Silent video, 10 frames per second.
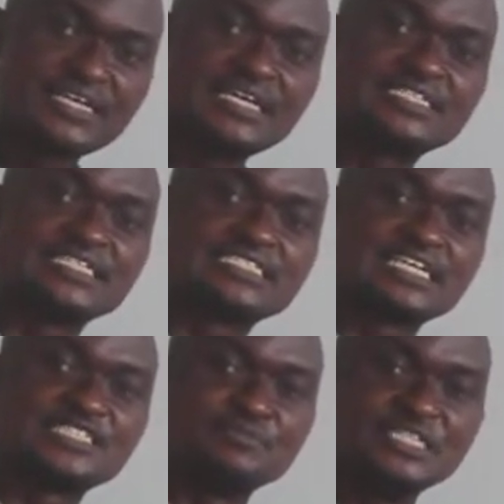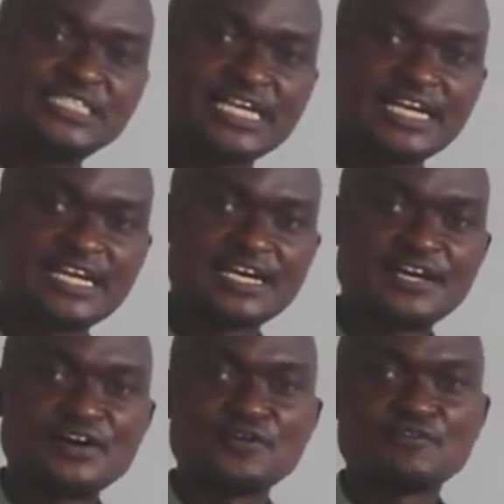is a transmission
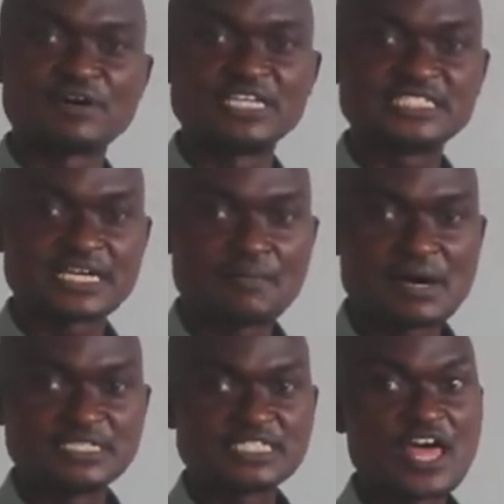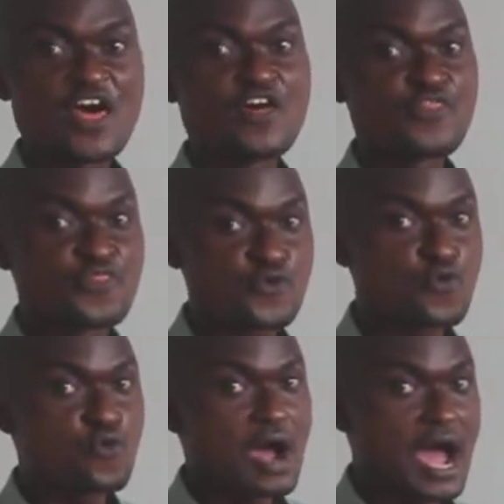of a disturbance
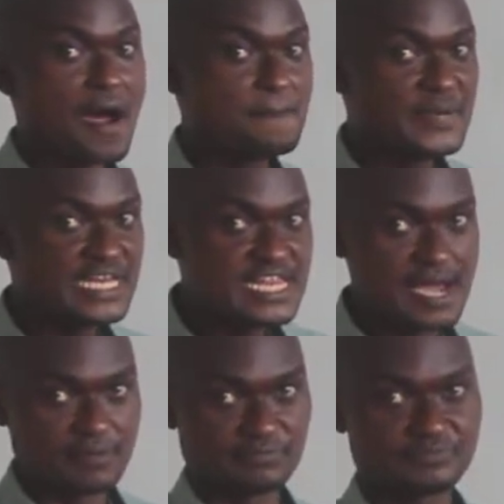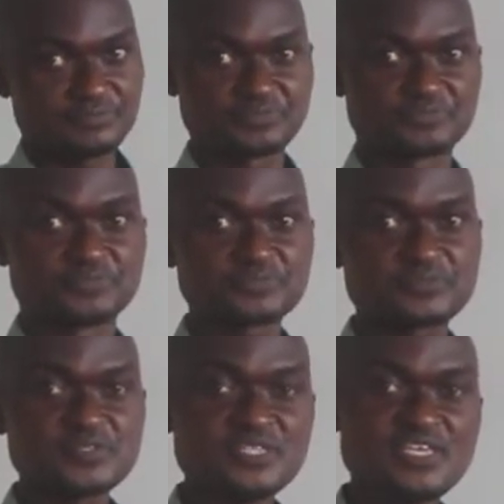through a medium.
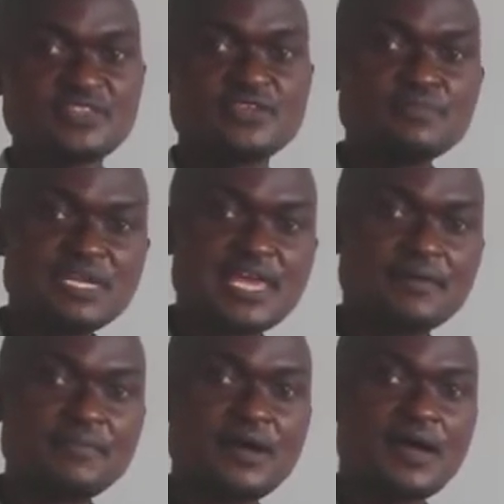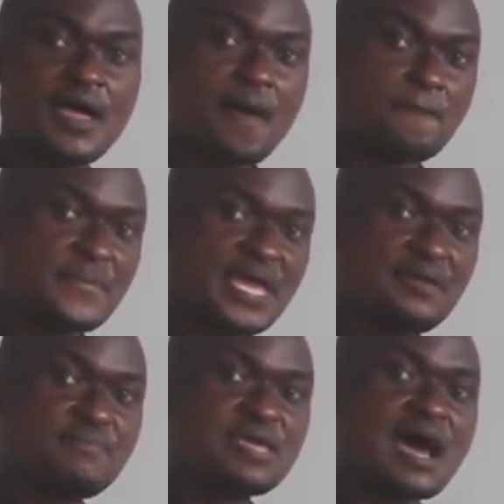The medium may
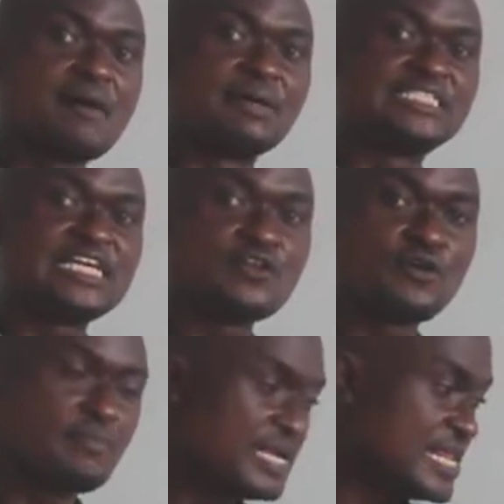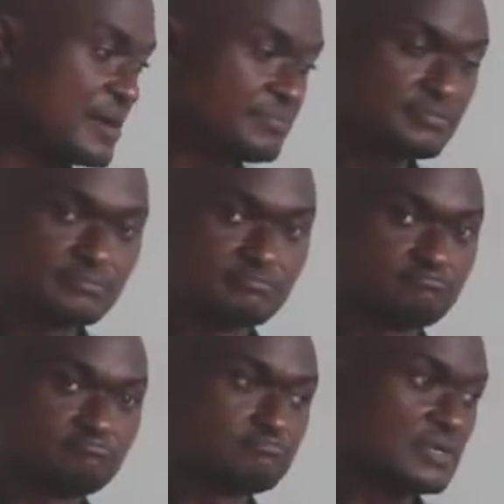be a material medium
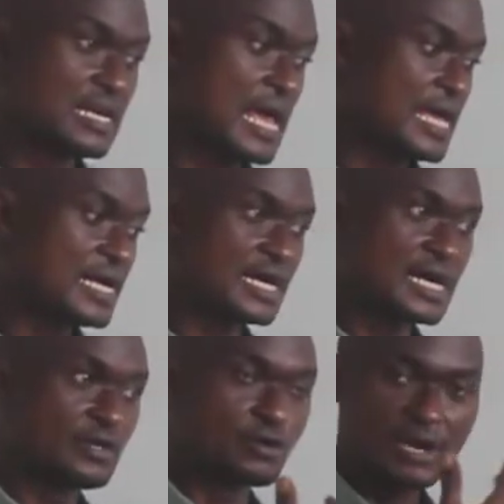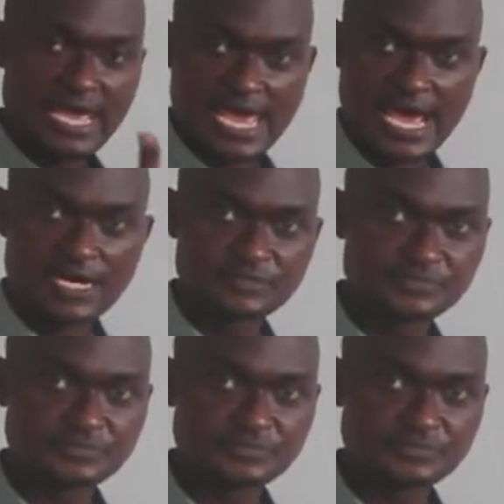like air,